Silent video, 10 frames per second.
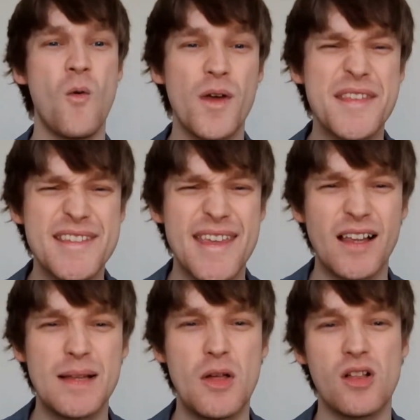With
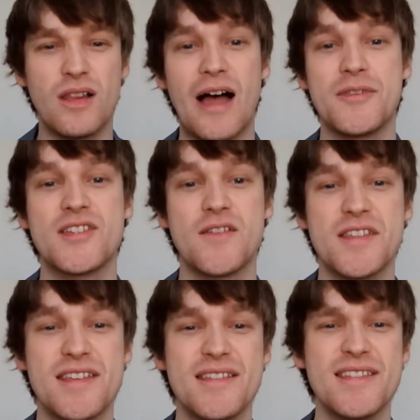scalable cloud
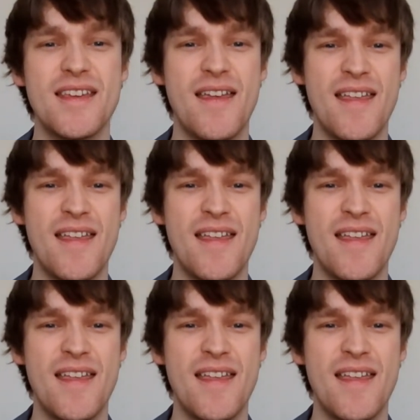services,